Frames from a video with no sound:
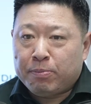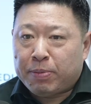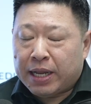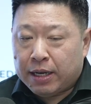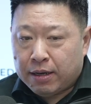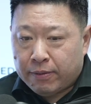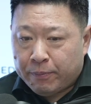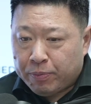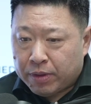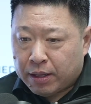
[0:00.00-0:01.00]
but
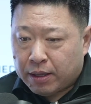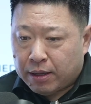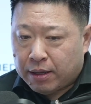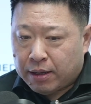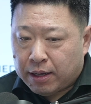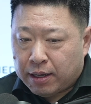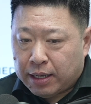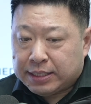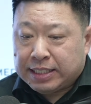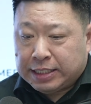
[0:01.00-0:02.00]

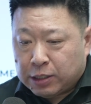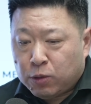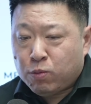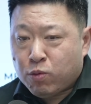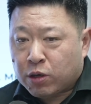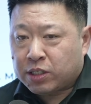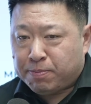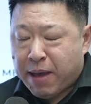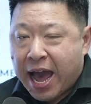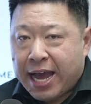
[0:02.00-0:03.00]
it still works
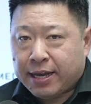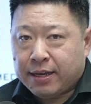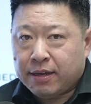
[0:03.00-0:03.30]
back